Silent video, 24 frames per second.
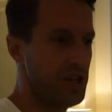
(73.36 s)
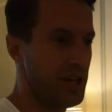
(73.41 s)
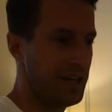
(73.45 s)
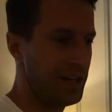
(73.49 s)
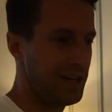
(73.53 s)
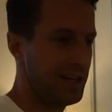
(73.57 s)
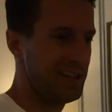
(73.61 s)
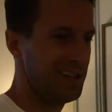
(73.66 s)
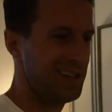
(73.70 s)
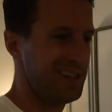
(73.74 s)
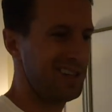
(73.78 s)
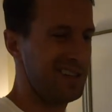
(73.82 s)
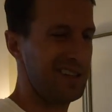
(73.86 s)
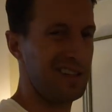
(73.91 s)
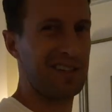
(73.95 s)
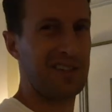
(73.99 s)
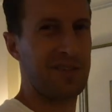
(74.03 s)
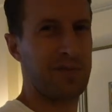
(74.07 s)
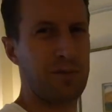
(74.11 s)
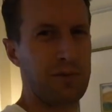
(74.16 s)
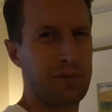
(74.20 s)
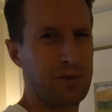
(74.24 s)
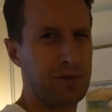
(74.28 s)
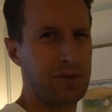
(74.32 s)
checking into
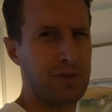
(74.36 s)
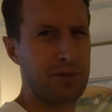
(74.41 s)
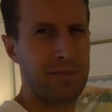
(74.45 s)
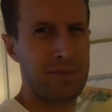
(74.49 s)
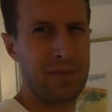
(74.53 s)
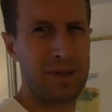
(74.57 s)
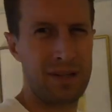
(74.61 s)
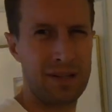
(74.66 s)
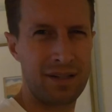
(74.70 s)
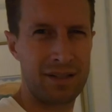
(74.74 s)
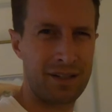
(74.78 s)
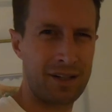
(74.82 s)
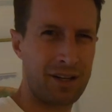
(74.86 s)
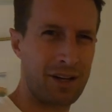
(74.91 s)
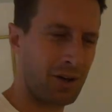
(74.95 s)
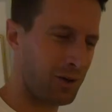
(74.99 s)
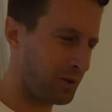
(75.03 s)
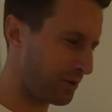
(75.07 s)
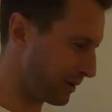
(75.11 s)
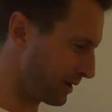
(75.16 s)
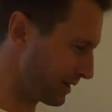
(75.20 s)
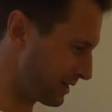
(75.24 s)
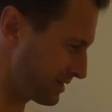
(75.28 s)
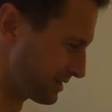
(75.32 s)
this room.
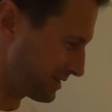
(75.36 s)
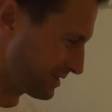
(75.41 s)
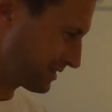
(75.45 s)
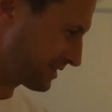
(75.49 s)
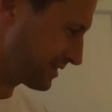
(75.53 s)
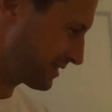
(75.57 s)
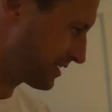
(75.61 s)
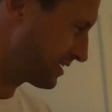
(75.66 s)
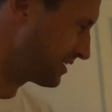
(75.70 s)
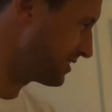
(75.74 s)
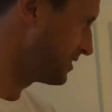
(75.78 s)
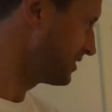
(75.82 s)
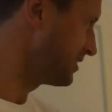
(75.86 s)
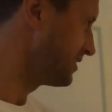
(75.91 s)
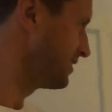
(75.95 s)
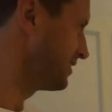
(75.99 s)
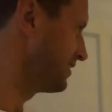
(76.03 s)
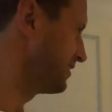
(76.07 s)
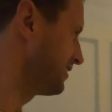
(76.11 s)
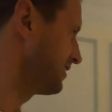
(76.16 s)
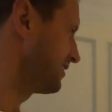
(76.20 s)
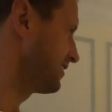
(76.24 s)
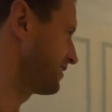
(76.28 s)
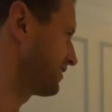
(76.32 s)
Crazy.
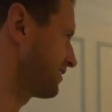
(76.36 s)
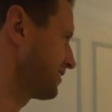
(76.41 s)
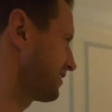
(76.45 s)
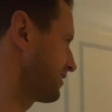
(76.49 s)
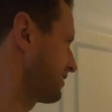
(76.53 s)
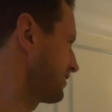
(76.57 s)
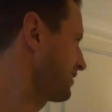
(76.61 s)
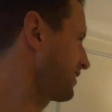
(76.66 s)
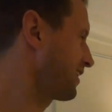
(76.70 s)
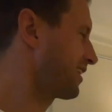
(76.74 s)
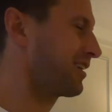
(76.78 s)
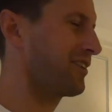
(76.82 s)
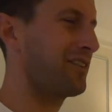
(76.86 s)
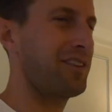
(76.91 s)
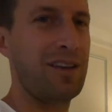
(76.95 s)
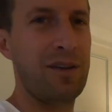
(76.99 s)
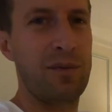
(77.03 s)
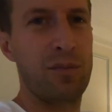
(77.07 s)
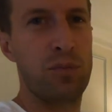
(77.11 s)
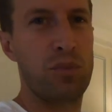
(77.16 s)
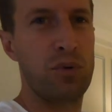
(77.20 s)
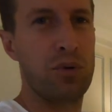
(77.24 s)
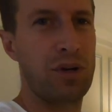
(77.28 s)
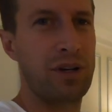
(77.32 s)
Not only
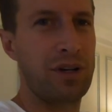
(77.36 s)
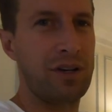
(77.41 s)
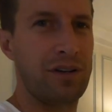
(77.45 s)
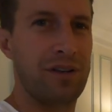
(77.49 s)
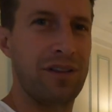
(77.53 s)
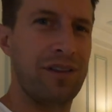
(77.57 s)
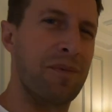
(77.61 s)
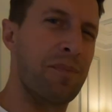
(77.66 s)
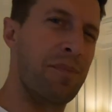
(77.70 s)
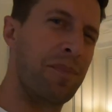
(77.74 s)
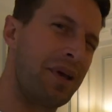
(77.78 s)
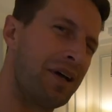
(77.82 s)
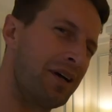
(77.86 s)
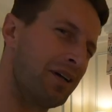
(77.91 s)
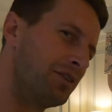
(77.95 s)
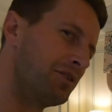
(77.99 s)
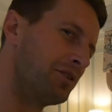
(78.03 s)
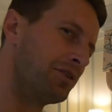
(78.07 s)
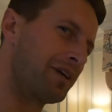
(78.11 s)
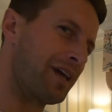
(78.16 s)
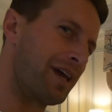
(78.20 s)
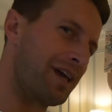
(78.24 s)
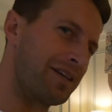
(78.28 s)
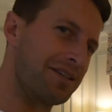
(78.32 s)
embroider the
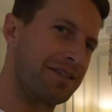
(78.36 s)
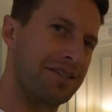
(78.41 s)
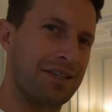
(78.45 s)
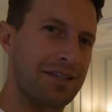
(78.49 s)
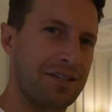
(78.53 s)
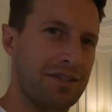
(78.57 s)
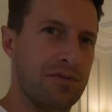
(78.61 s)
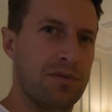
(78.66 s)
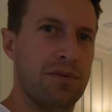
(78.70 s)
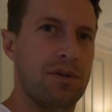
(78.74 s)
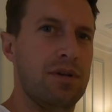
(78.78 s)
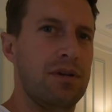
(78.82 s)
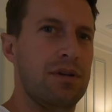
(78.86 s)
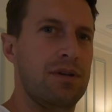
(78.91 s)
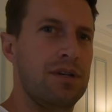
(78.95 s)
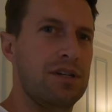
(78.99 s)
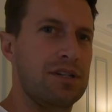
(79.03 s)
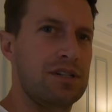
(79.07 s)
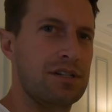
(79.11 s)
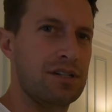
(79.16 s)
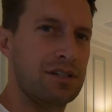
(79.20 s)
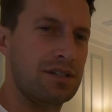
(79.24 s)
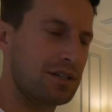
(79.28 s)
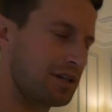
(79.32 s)
pillowcases with your
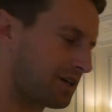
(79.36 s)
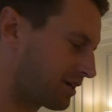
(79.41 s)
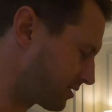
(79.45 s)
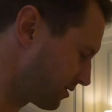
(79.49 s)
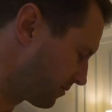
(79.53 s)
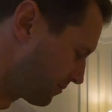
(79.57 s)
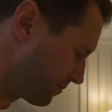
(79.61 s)
initials on